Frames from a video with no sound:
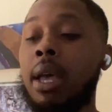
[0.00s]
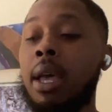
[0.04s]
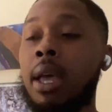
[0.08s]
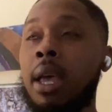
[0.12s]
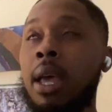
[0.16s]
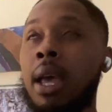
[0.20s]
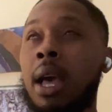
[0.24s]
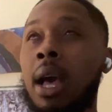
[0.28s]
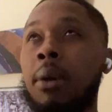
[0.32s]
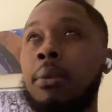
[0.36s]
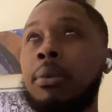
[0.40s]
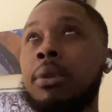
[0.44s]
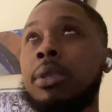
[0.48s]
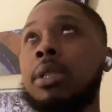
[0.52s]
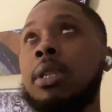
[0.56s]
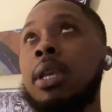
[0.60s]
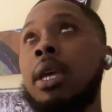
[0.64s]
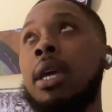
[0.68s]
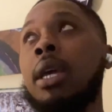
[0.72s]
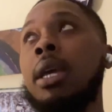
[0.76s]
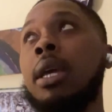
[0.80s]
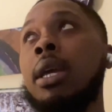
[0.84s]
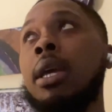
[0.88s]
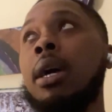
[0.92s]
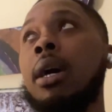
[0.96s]
I would
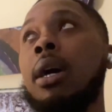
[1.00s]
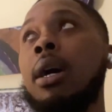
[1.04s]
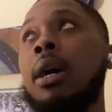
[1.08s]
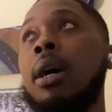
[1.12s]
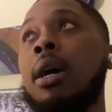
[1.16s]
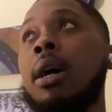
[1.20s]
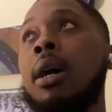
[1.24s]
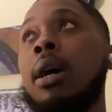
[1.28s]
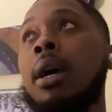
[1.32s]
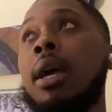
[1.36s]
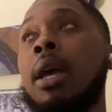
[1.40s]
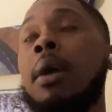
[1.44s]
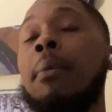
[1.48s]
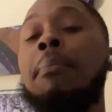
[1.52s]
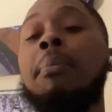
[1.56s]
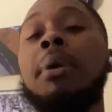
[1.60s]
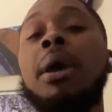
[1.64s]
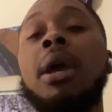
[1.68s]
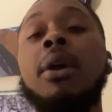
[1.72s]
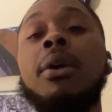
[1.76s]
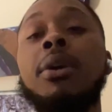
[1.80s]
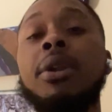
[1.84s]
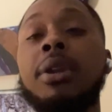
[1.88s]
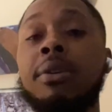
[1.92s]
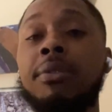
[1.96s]
say,
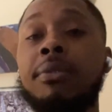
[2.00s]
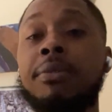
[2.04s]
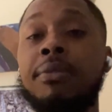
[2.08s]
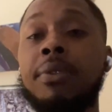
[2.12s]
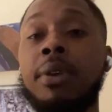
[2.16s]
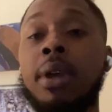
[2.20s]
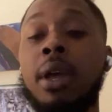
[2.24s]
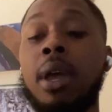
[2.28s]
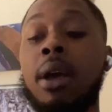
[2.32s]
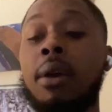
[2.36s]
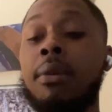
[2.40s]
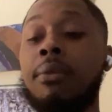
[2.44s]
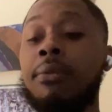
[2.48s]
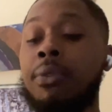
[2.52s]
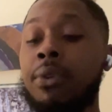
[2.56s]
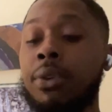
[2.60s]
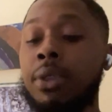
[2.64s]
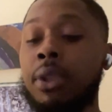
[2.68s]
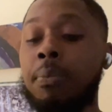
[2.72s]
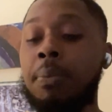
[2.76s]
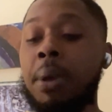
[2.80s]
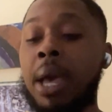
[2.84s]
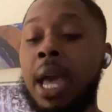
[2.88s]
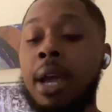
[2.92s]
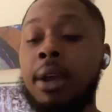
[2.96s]
imperative for
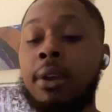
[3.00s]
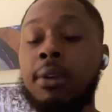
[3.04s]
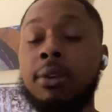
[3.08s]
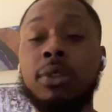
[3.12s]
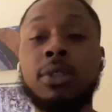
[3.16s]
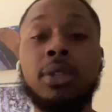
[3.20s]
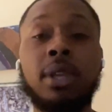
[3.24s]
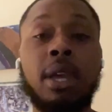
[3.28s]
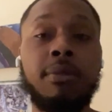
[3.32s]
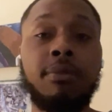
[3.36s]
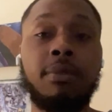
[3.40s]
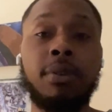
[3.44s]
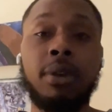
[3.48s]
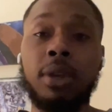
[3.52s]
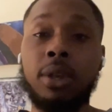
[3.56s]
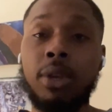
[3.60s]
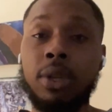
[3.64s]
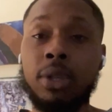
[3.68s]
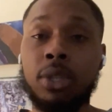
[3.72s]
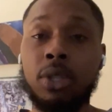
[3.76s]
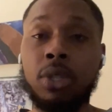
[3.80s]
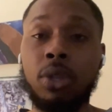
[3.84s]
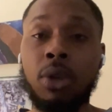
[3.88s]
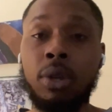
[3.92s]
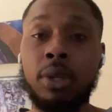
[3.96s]
the Packers to have a good
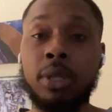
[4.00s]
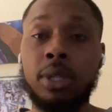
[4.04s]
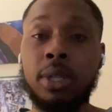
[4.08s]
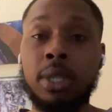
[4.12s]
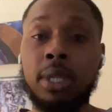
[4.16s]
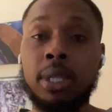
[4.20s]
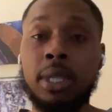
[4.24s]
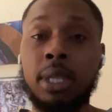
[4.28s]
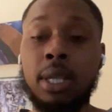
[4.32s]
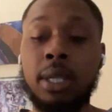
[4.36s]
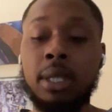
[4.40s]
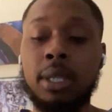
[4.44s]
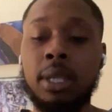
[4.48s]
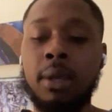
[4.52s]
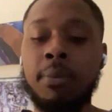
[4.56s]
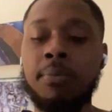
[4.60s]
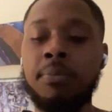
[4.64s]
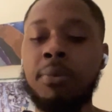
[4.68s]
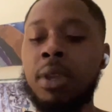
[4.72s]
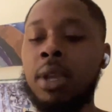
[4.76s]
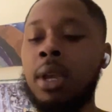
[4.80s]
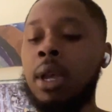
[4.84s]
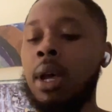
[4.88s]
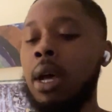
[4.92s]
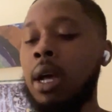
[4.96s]
start to the season.
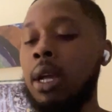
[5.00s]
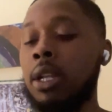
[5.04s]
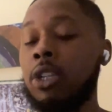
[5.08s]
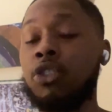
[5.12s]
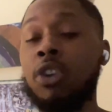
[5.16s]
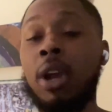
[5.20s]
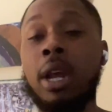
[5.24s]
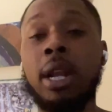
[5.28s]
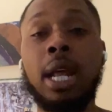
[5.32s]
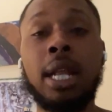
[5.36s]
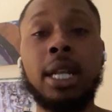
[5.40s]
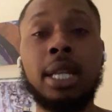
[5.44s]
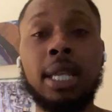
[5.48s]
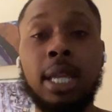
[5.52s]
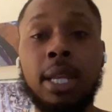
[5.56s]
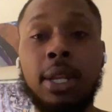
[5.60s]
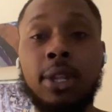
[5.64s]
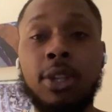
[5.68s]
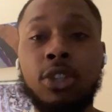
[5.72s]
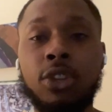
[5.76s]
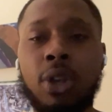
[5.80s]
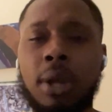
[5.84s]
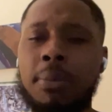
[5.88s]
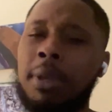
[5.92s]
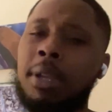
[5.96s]
Try not to get
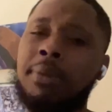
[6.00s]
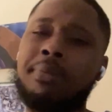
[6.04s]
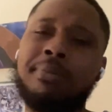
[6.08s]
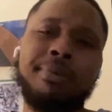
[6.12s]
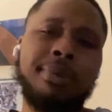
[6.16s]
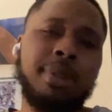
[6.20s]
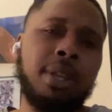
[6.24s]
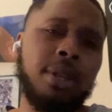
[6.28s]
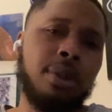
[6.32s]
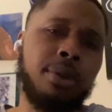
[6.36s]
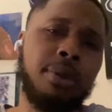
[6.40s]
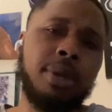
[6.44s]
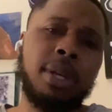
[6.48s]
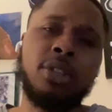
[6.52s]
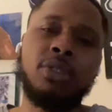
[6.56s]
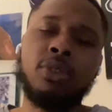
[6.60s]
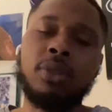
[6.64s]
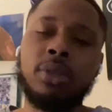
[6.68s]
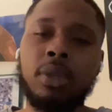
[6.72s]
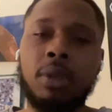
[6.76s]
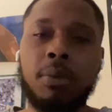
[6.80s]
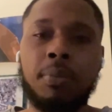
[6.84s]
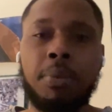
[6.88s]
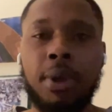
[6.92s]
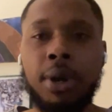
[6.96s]
injured. I mean,
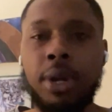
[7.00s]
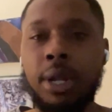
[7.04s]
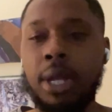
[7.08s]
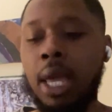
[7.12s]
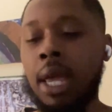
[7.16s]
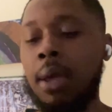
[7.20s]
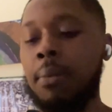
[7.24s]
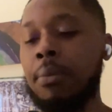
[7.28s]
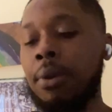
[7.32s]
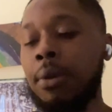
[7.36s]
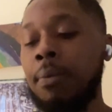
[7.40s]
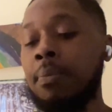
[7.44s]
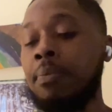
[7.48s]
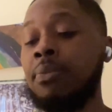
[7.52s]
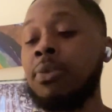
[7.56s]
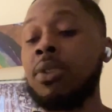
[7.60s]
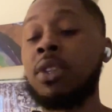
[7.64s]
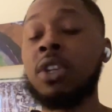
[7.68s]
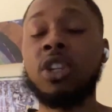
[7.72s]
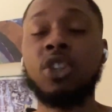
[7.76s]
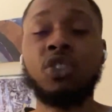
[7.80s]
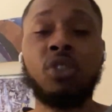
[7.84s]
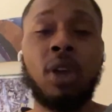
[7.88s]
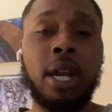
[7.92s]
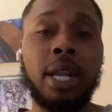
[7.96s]
injuries are part of the game, but
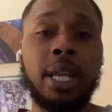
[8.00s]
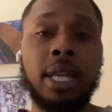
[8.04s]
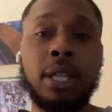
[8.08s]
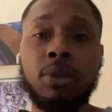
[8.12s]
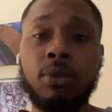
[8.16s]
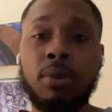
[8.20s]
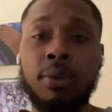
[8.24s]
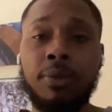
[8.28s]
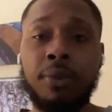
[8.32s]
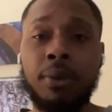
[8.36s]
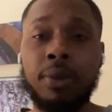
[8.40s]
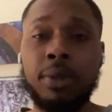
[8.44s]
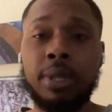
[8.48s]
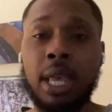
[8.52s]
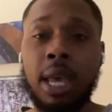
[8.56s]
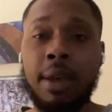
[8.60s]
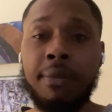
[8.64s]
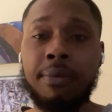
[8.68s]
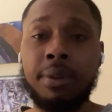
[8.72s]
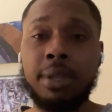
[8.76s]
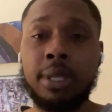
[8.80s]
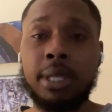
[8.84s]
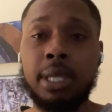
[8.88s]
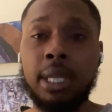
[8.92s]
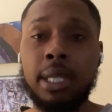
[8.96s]
try to get through the first half
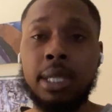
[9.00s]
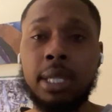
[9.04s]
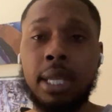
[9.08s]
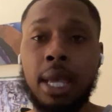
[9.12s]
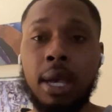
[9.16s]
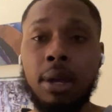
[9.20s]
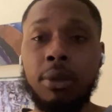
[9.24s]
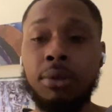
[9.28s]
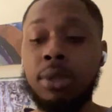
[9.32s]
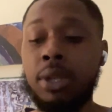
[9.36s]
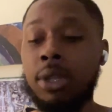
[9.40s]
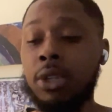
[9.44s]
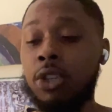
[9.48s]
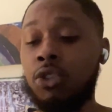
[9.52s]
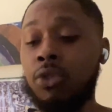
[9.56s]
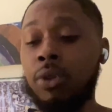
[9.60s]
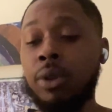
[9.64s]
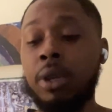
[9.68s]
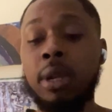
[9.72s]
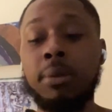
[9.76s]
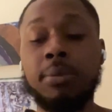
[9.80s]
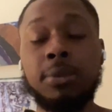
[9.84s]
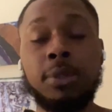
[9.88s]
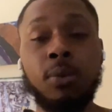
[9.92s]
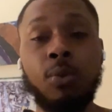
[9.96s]
of the season healthy, string
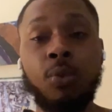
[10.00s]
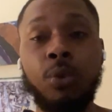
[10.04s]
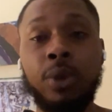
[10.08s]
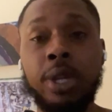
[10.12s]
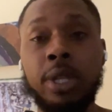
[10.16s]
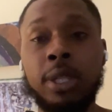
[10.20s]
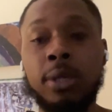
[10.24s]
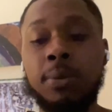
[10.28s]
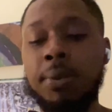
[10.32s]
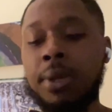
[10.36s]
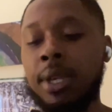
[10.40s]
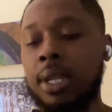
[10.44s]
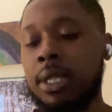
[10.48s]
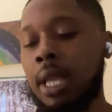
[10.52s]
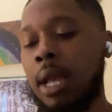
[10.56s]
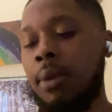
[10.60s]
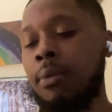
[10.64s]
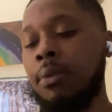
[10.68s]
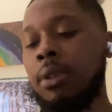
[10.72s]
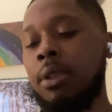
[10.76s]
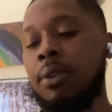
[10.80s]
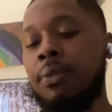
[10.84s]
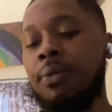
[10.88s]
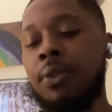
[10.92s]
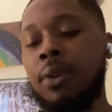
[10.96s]
up some wins, because I
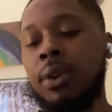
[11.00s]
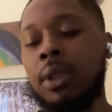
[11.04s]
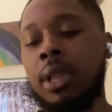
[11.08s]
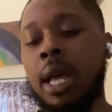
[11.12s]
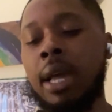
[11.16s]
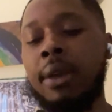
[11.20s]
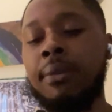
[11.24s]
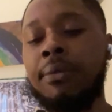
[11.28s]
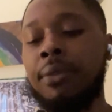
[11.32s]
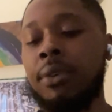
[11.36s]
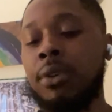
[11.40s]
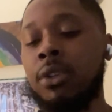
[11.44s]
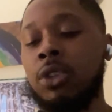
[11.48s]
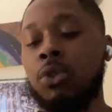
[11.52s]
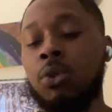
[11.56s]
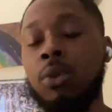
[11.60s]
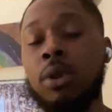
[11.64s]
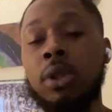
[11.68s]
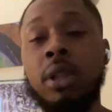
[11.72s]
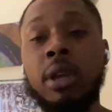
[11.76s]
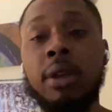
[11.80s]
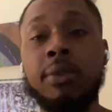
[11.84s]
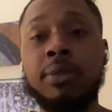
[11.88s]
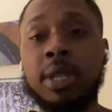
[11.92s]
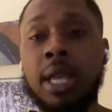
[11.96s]
really feel like for Jordan
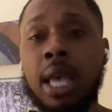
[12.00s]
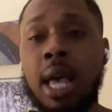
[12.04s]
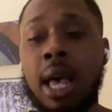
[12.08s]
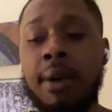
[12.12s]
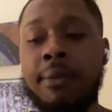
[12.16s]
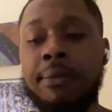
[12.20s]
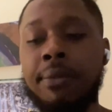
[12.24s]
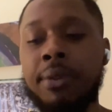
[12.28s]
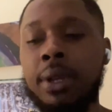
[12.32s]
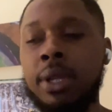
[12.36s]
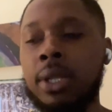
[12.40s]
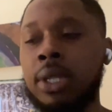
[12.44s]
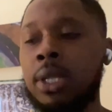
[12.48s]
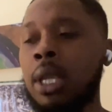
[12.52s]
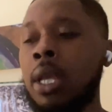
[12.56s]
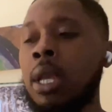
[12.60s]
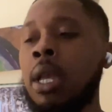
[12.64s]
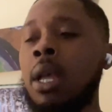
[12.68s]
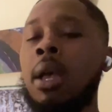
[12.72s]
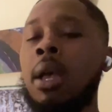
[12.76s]
Love's confidence,